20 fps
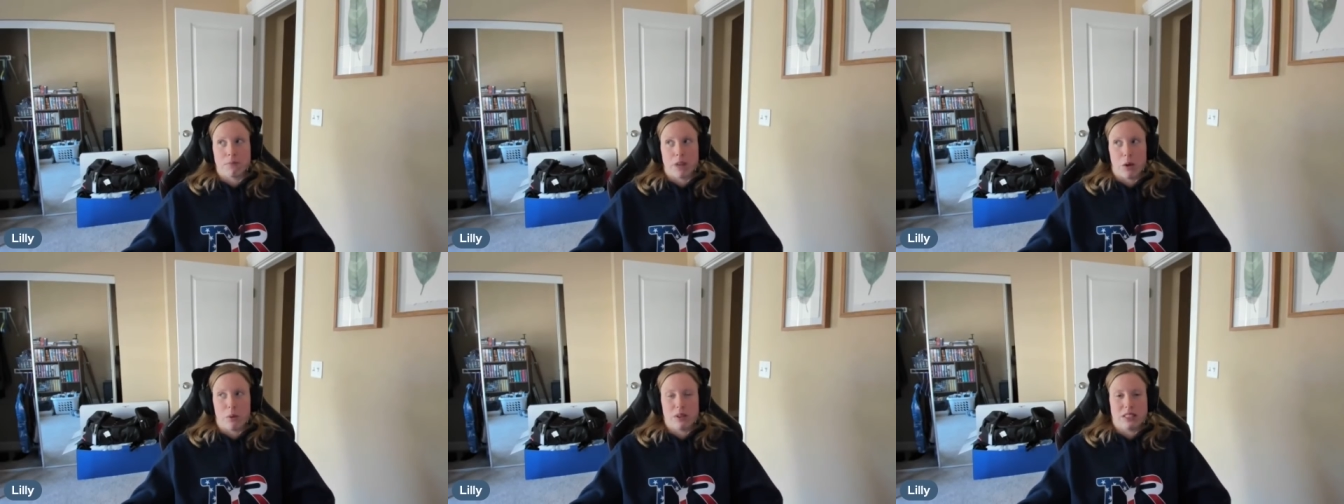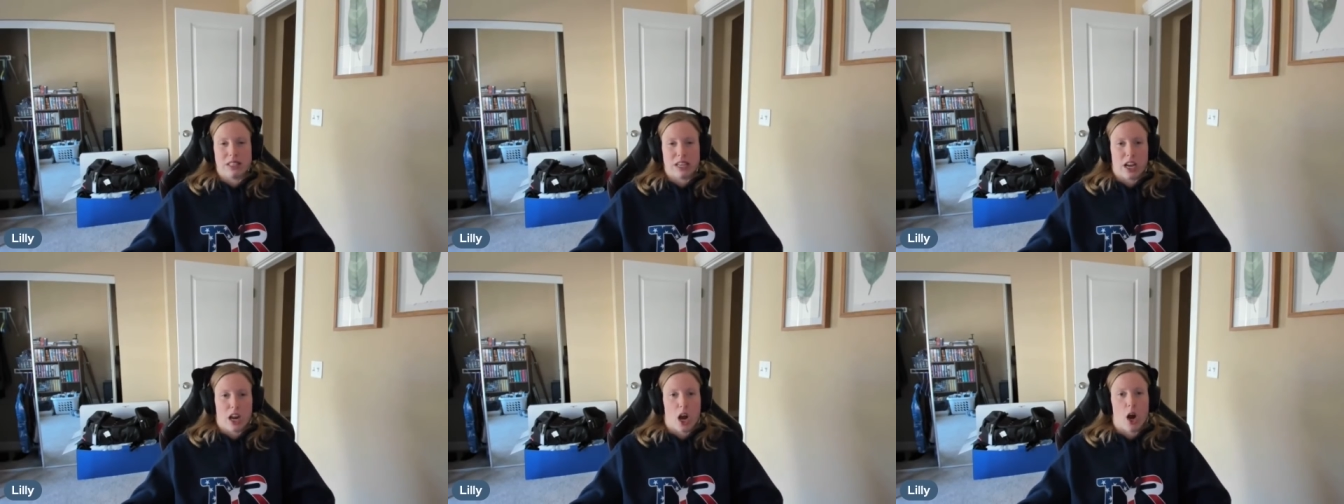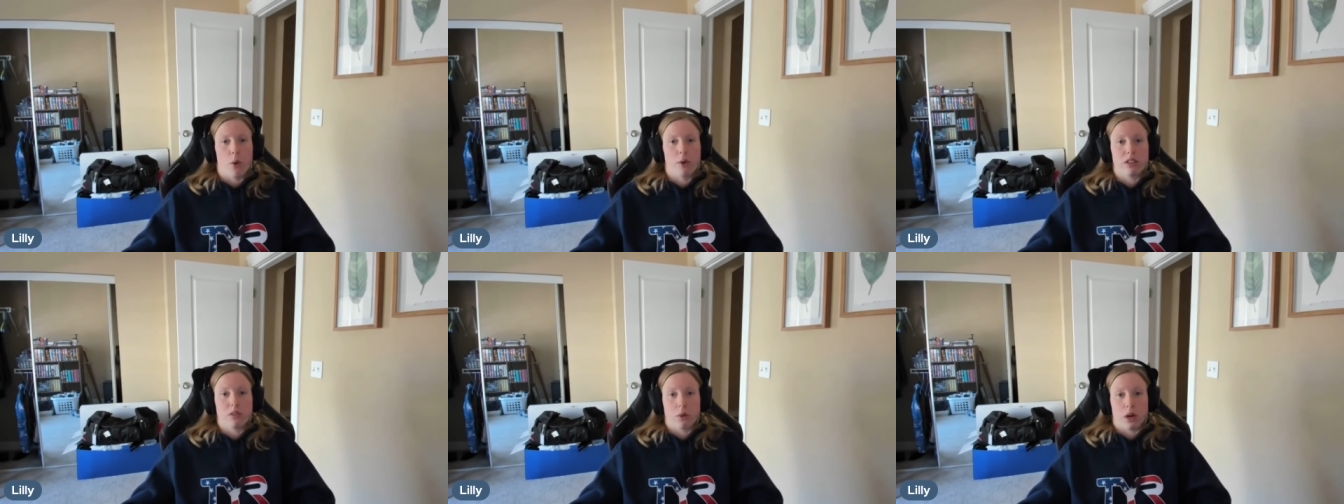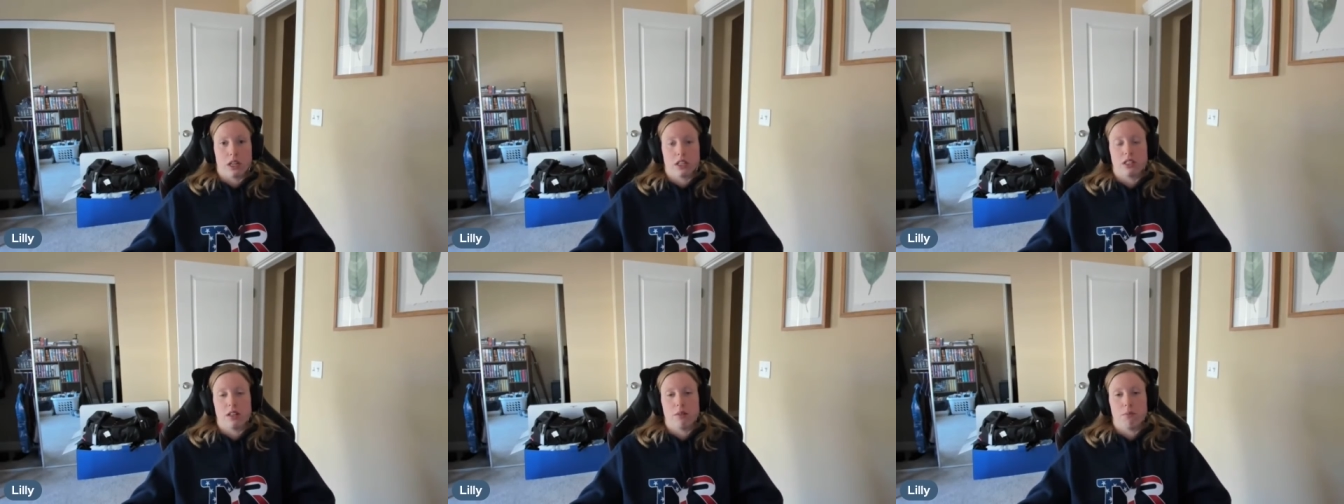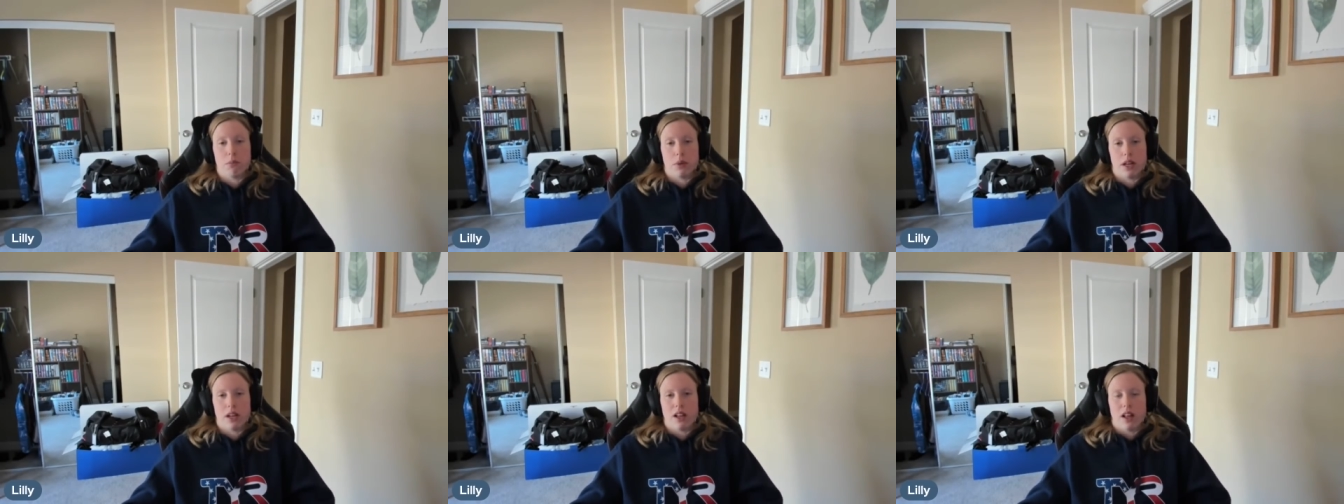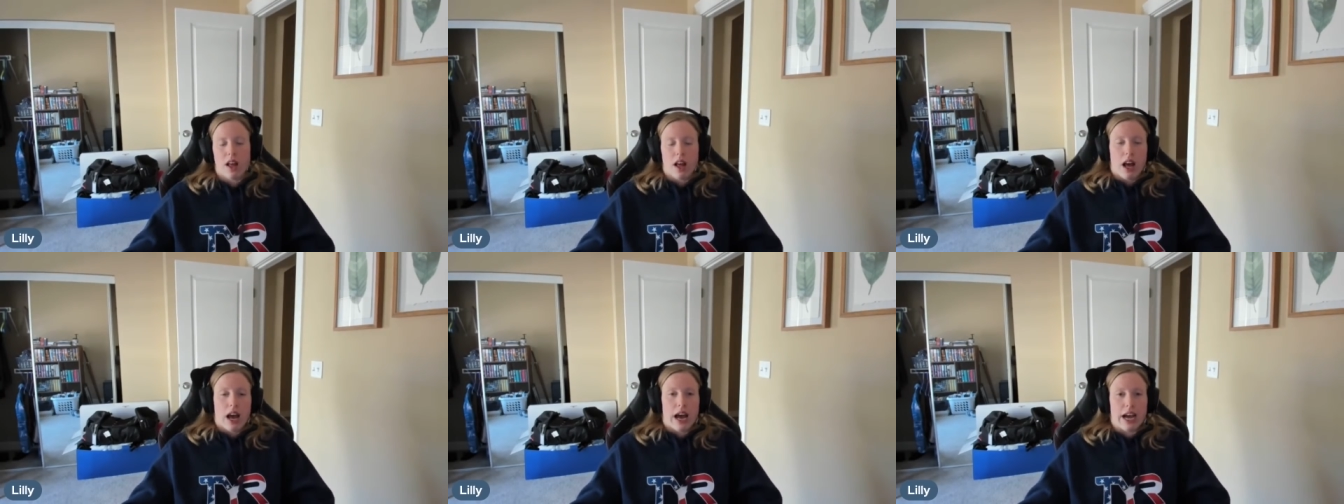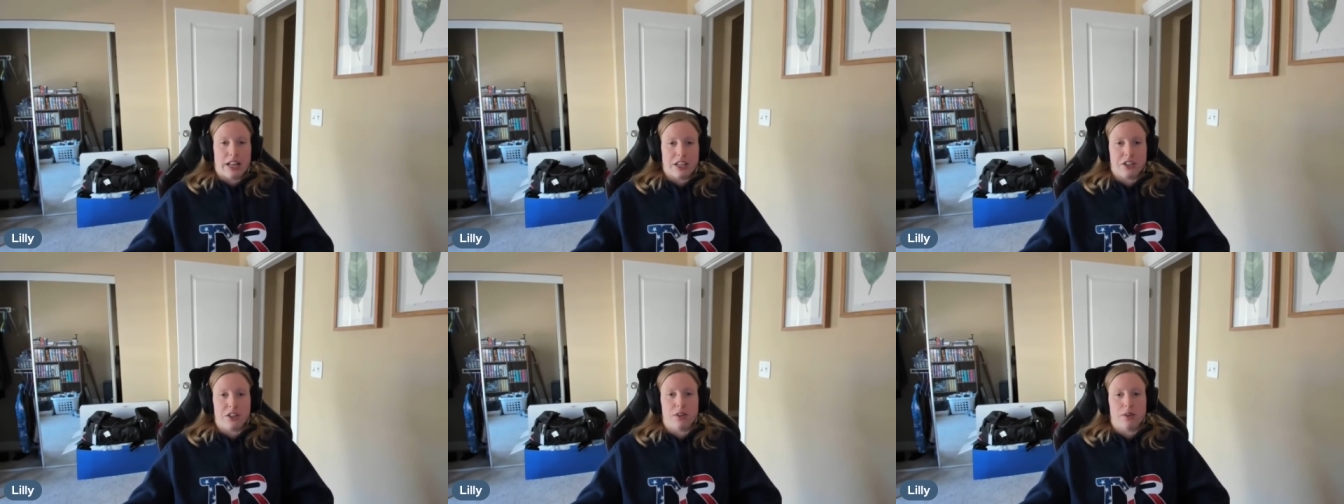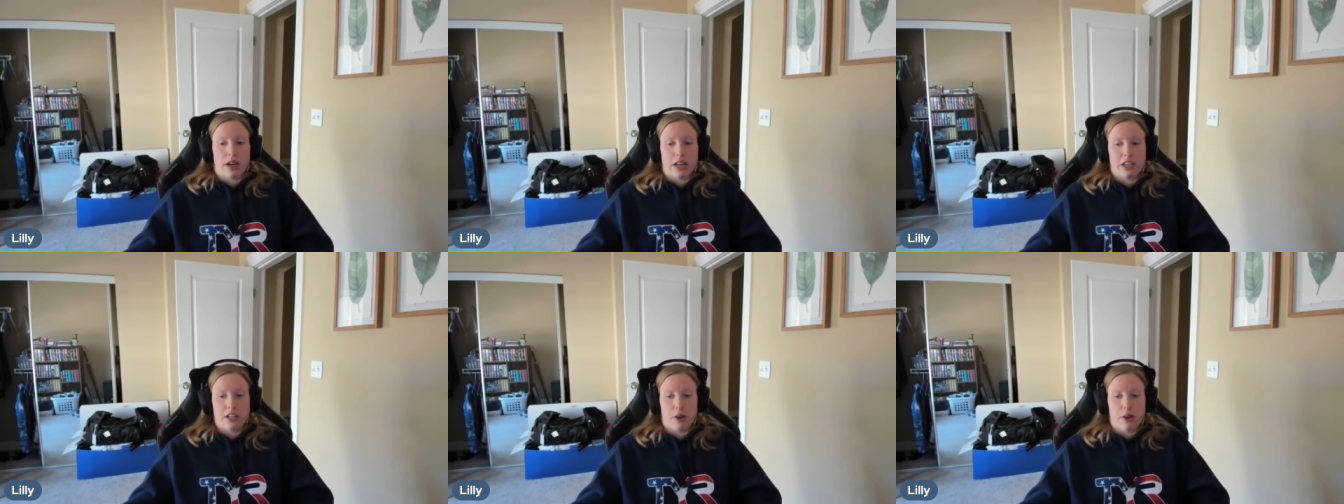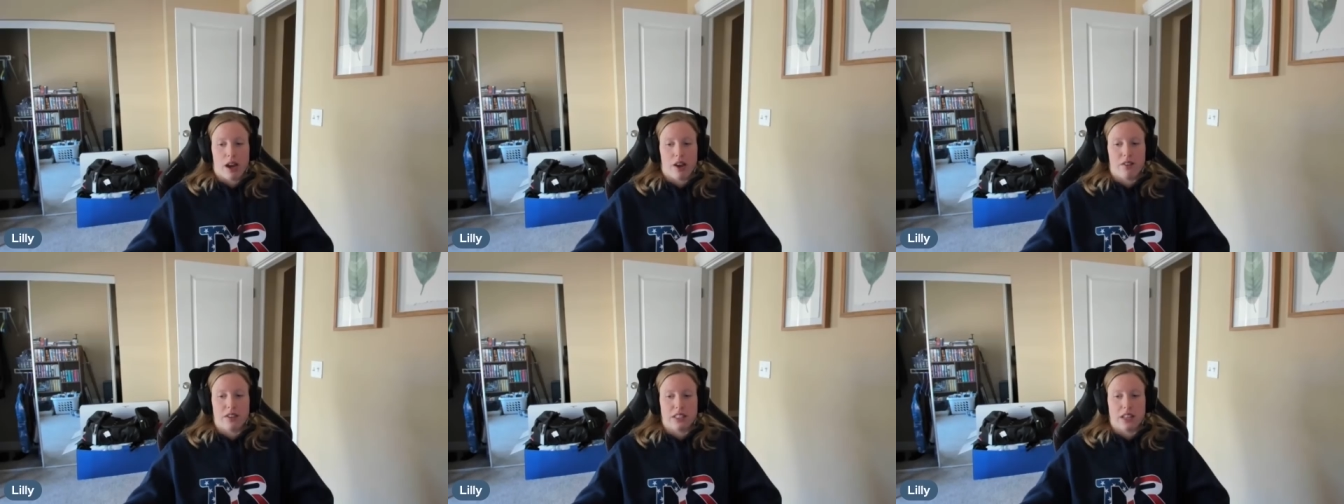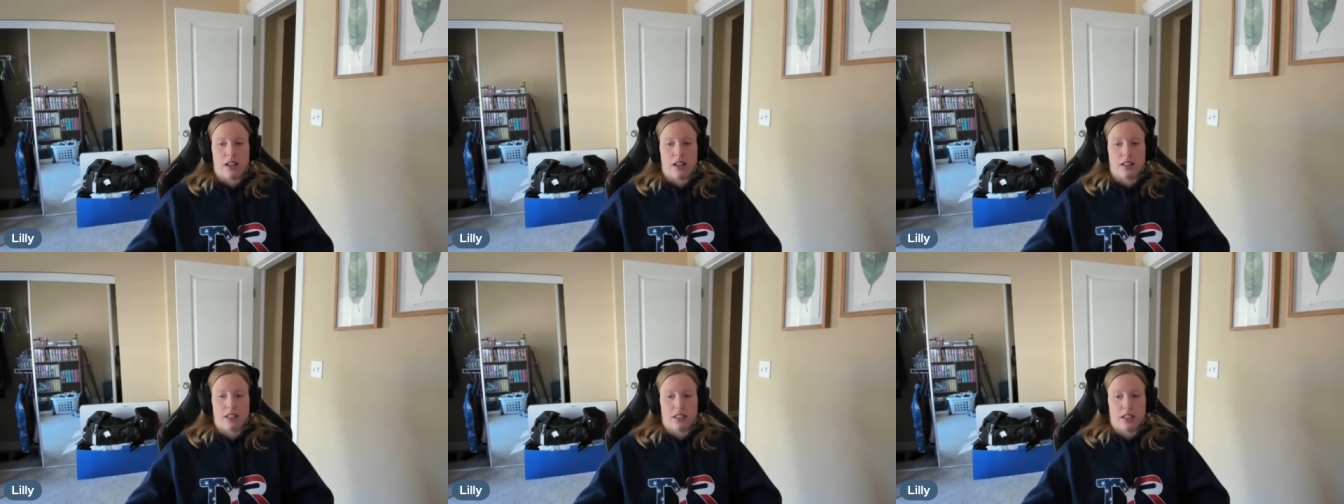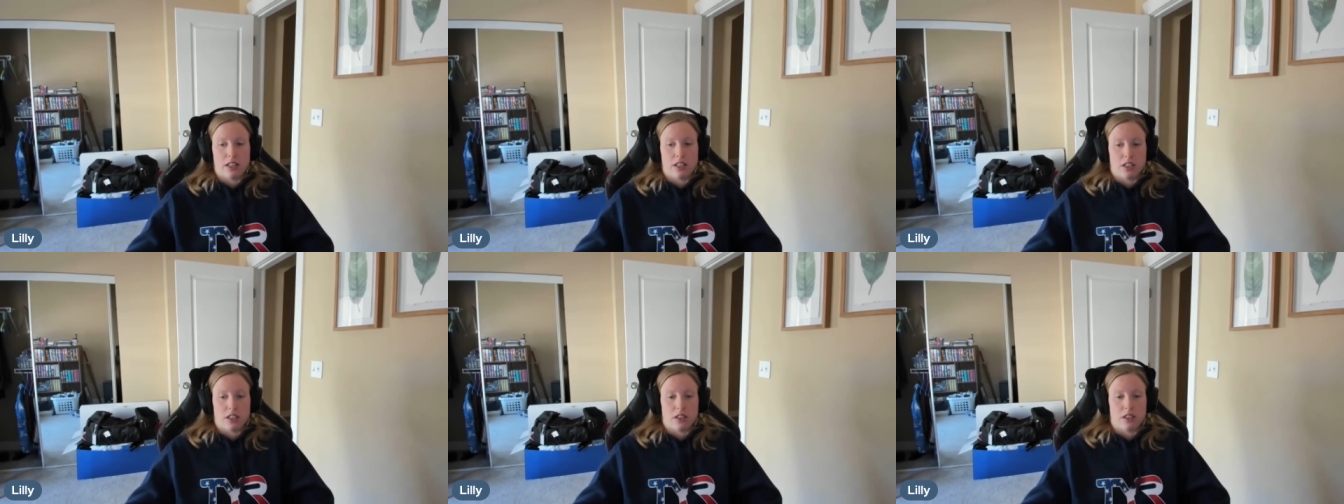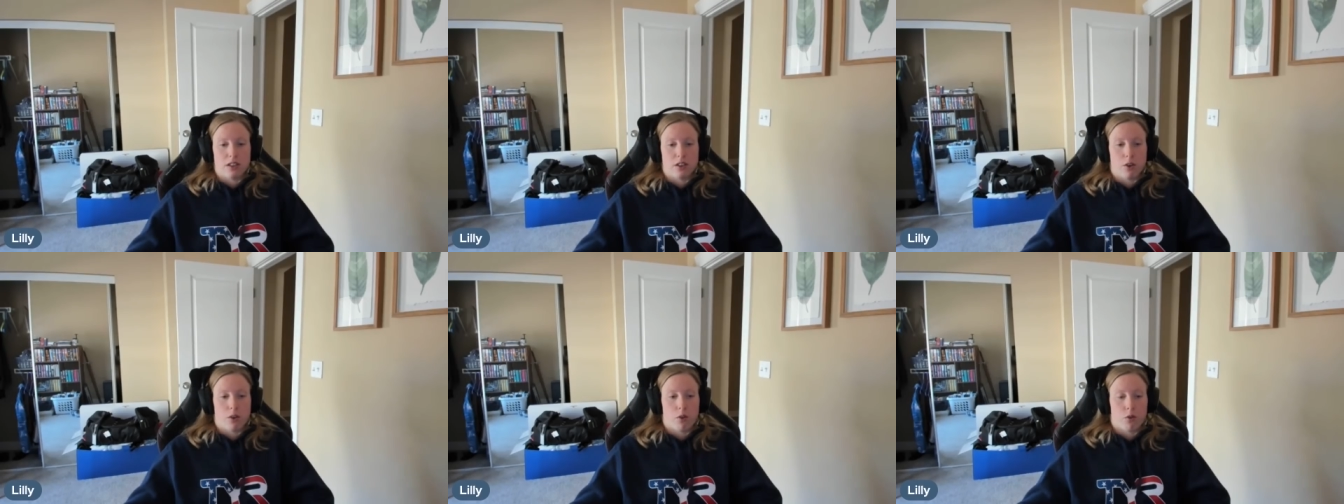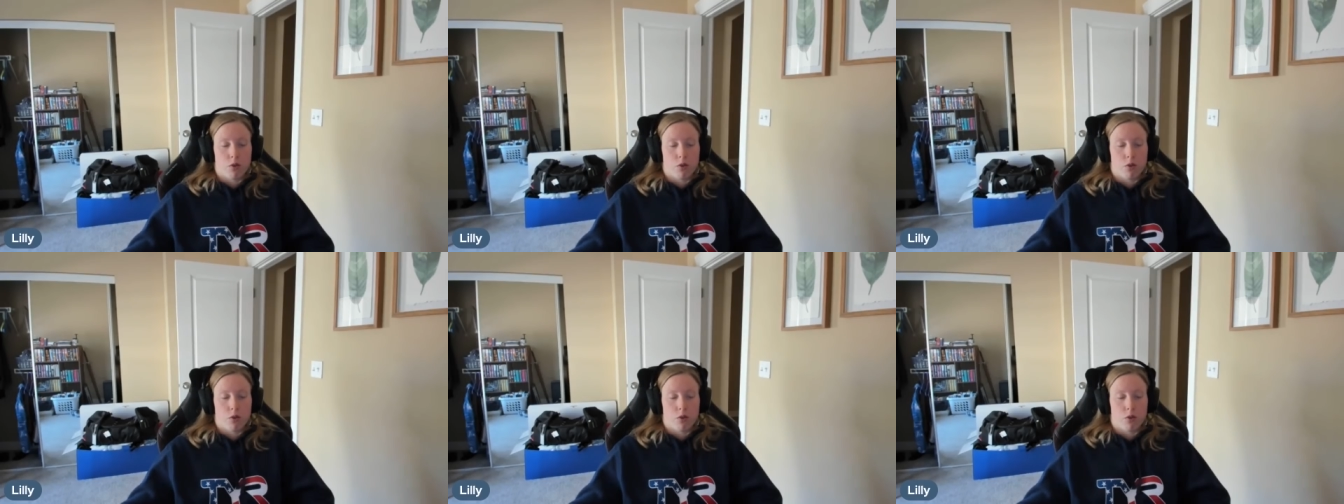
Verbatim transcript: I wouldn't say I always watch them, but I do I do have a tendency to